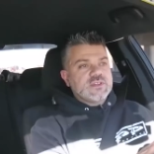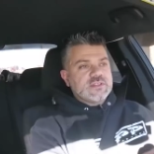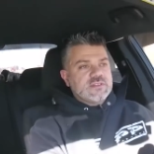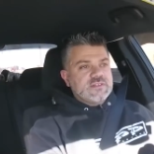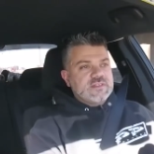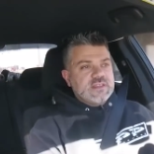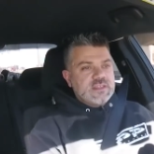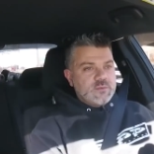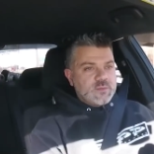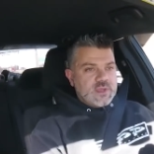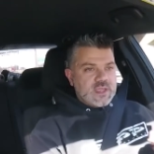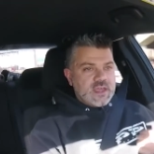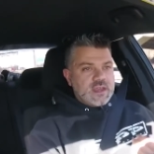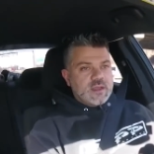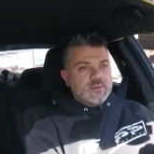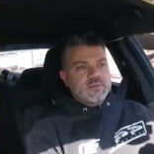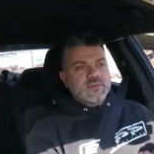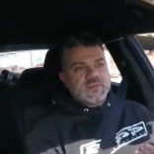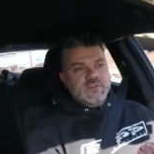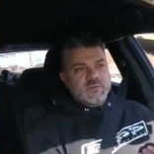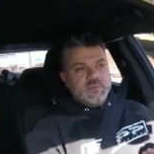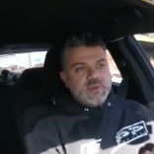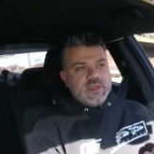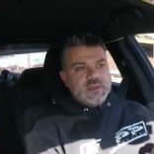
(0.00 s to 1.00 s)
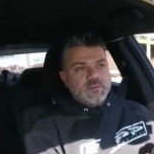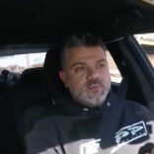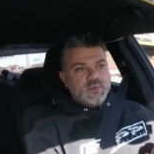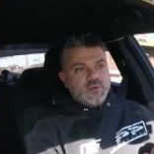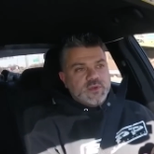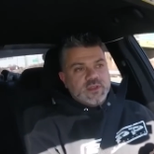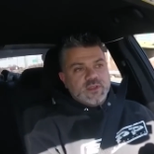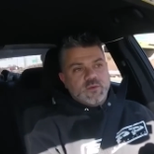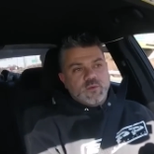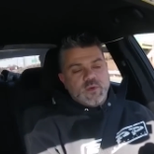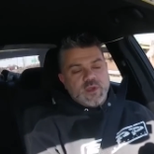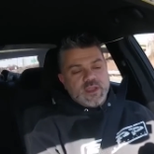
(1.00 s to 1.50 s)
see, we got up to speed pretty
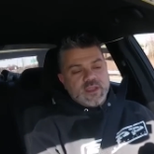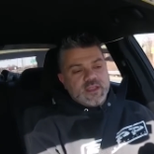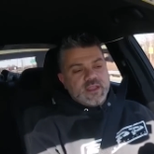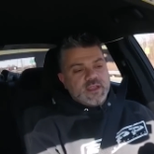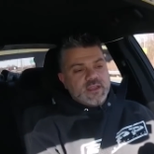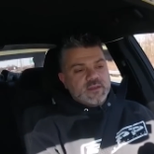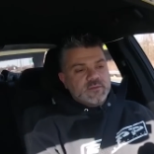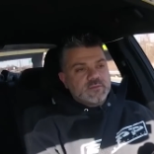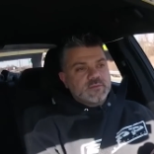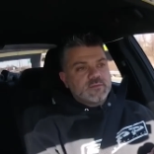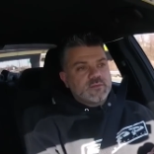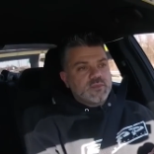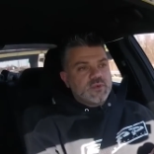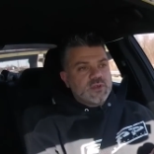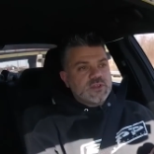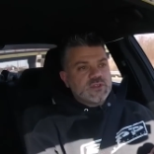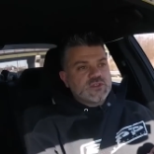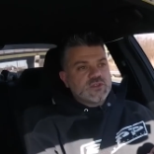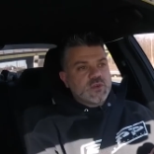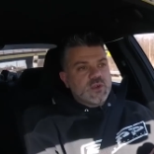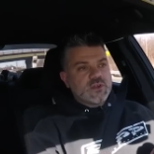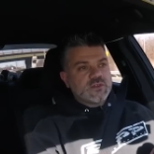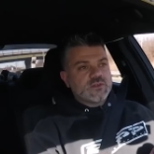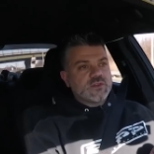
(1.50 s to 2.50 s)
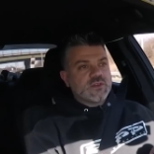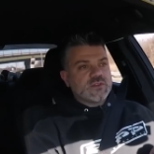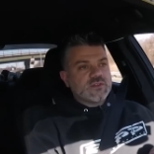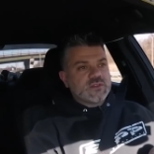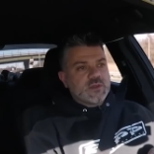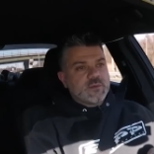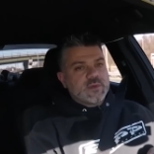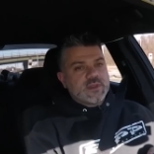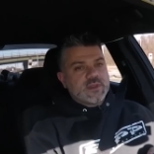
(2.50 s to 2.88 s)
quick. I'm pretty sure I saw some of